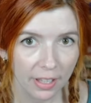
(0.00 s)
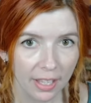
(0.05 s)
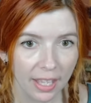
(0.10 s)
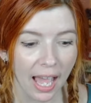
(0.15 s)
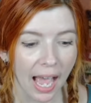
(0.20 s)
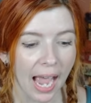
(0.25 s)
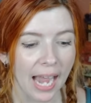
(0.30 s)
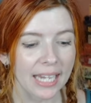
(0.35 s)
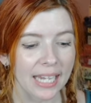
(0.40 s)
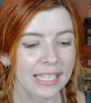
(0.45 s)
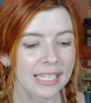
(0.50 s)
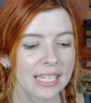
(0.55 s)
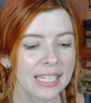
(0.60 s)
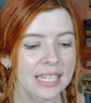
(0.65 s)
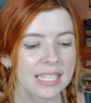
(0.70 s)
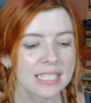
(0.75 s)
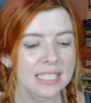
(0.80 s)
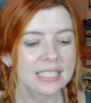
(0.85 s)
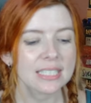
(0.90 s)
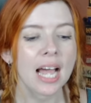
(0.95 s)
I
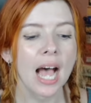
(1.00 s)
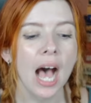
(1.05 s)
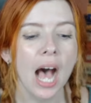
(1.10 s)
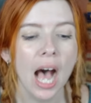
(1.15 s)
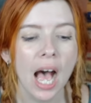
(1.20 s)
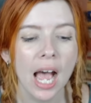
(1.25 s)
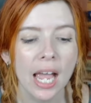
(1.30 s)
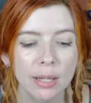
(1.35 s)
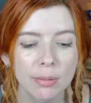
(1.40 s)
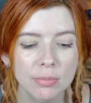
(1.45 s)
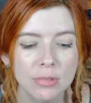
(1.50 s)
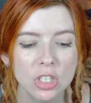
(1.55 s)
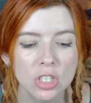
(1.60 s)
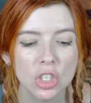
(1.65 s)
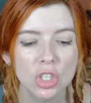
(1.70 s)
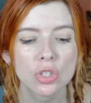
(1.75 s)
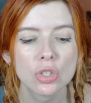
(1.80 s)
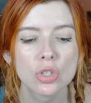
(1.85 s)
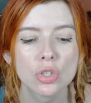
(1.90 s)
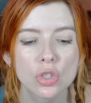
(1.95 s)
need time to
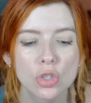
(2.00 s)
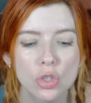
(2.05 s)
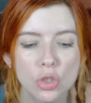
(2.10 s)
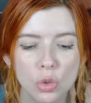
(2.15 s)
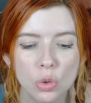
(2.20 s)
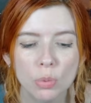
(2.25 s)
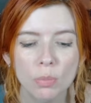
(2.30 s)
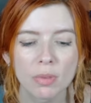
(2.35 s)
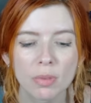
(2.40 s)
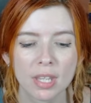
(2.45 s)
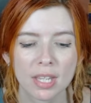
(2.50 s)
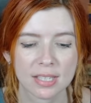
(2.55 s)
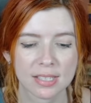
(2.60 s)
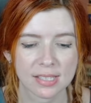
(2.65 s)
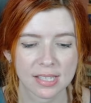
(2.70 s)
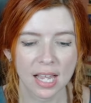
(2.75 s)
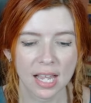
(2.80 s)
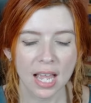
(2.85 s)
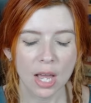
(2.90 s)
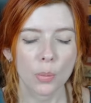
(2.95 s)
consume this.
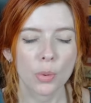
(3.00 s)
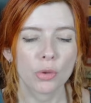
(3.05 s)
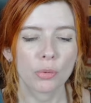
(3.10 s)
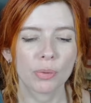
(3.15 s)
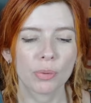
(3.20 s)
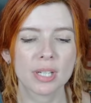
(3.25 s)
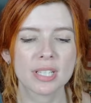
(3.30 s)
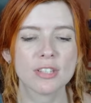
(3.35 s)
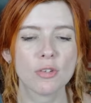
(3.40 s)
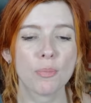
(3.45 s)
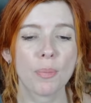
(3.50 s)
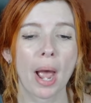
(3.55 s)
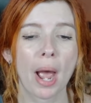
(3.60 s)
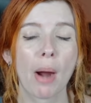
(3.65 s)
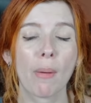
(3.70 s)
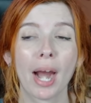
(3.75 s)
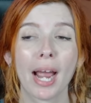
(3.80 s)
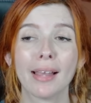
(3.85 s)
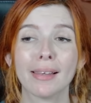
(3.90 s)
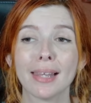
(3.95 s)
With Rings of
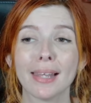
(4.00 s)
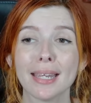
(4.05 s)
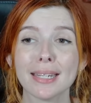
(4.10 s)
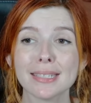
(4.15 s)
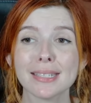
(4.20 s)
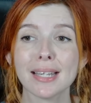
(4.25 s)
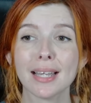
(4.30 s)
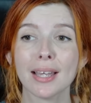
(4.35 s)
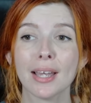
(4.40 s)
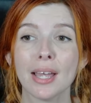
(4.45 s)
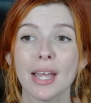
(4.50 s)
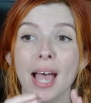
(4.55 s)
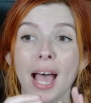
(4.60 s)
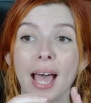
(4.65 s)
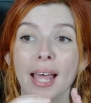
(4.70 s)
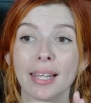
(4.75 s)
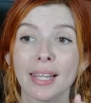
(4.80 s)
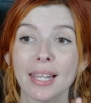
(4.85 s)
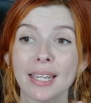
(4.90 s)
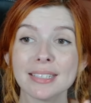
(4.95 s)
Power, I like to
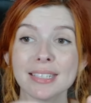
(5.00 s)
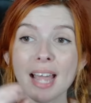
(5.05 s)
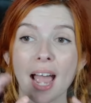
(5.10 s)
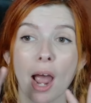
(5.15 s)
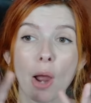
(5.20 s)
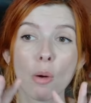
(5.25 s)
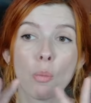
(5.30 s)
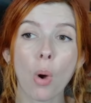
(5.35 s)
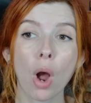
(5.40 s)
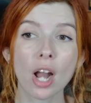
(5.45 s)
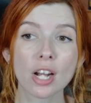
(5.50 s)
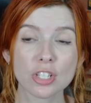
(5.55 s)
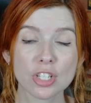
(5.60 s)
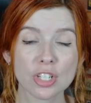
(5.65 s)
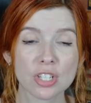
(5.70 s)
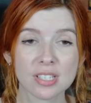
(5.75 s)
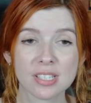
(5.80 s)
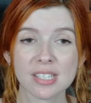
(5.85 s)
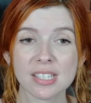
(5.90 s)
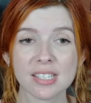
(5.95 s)
I liked I
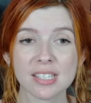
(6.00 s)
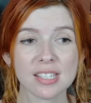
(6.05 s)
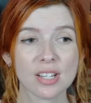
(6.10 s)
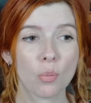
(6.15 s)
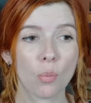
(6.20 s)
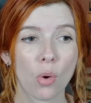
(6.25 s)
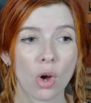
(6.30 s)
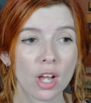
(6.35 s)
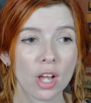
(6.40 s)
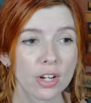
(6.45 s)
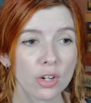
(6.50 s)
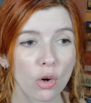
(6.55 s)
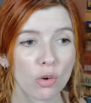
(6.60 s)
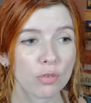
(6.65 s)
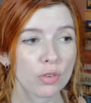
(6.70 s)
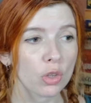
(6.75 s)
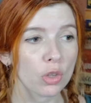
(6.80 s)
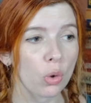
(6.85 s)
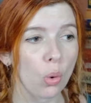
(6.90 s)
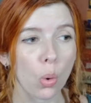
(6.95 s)
watched season 1 over
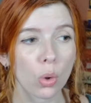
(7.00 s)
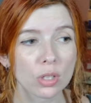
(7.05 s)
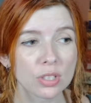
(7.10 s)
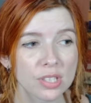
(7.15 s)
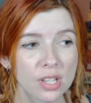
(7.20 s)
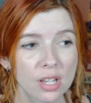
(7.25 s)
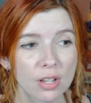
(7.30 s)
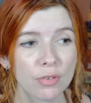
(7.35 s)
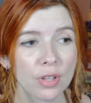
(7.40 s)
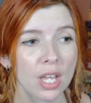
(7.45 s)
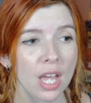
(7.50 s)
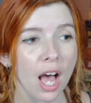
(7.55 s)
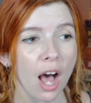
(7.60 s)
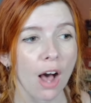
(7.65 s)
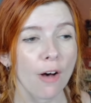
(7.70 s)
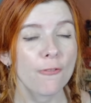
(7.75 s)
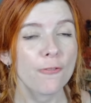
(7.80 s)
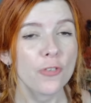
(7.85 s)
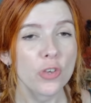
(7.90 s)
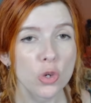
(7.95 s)
the course of a
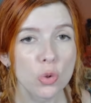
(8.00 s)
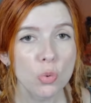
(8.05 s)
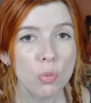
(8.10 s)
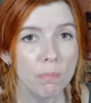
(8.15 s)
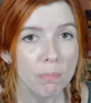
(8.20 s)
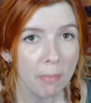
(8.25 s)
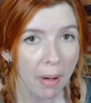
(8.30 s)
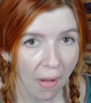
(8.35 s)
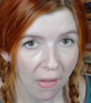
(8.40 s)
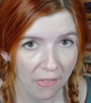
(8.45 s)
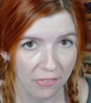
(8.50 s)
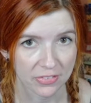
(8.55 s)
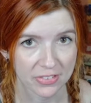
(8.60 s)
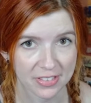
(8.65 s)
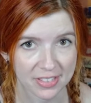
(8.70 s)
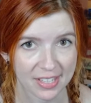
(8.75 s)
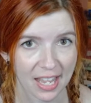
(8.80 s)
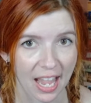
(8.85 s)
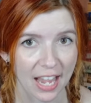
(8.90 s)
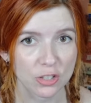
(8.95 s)
few
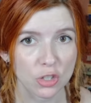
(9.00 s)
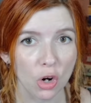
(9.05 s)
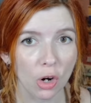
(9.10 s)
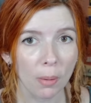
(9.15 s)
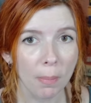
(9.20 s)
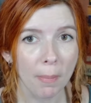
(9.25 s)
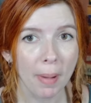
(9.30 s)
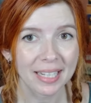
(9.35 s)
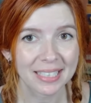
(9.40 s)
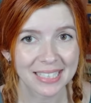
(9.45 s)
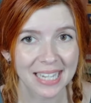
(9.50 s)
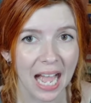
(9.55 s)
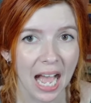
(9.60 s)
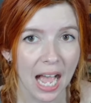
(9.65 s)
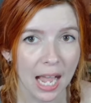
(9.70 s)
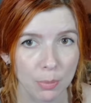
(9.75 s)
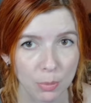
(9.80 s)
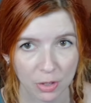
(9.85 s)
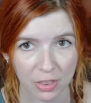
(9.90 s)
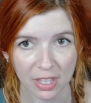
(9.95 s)
months. I took my
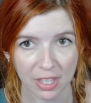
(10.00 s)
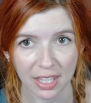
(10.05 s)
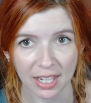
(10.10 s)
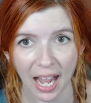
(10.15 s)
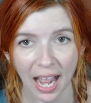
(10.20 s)
time with it.